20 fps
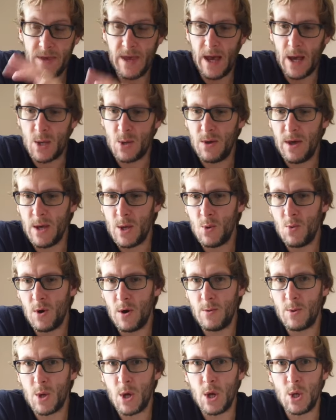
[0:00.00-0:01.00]
Yeah, so that's all
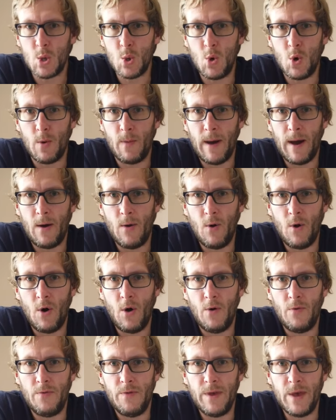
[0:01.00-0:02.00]
I was going to talk about
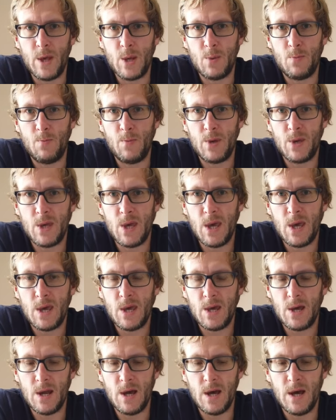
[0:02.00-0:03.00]
on this
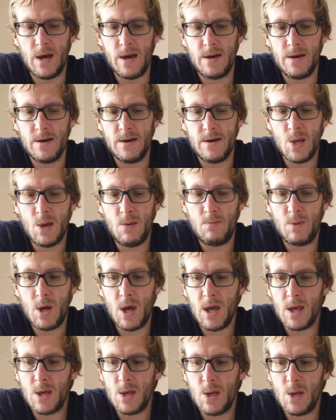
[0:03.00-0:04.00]
particular
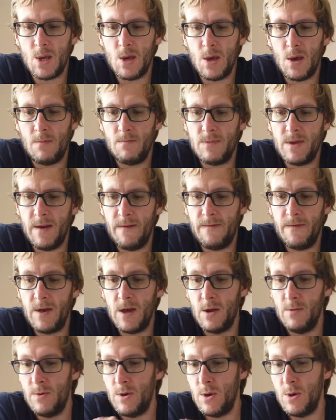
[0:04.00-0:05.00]
subject. I'm definitely
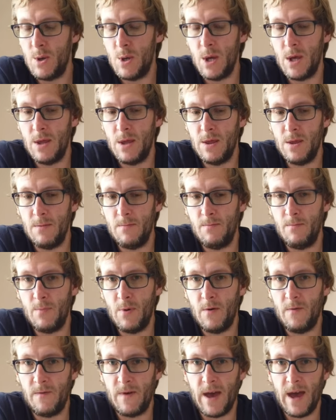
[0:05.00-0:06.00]
going to be using
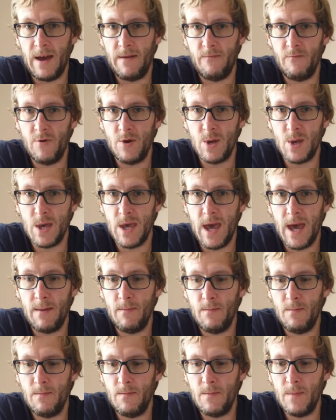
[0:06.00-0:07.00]
both cameras
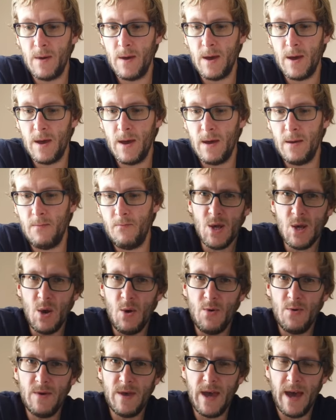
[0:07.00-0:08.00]
again.
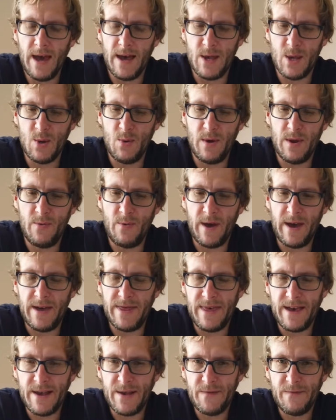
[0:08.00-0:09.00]
So yeah, so anyway,
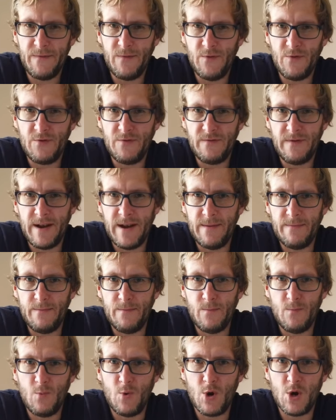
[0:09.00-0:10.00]
thanks for
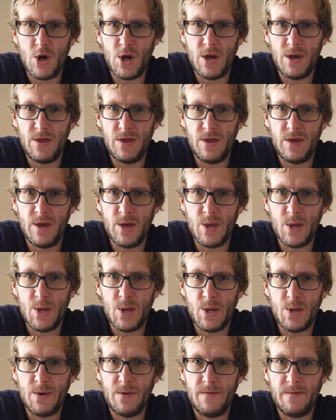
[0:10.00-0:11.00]
watching
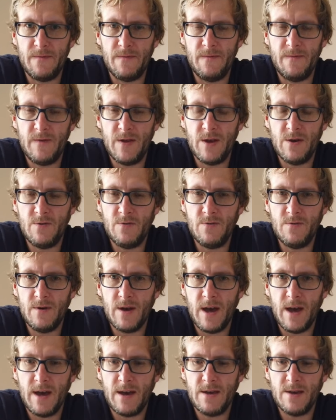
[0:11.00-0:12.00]
this video,
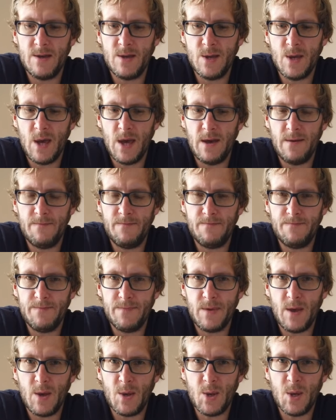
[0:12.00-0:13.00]
and
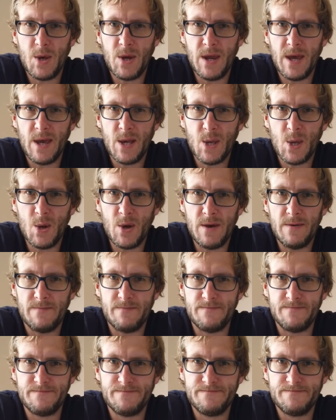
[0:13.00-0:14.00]
I'll see you next
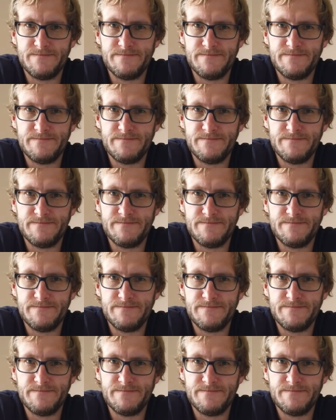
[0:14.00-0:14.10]
time.